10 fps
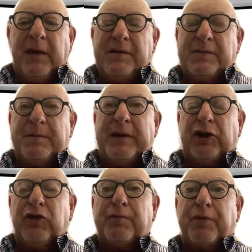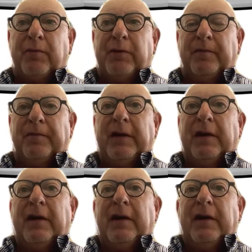has been a huge problem.
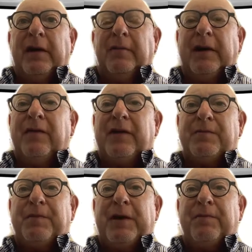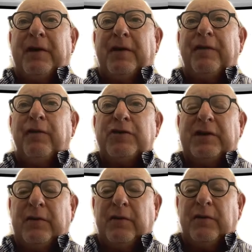Many of these people,
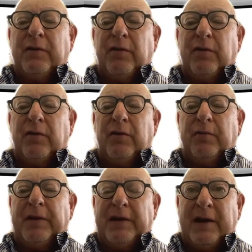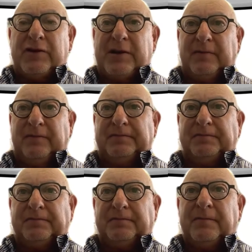unfortunately, will be never
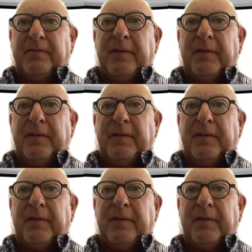traced.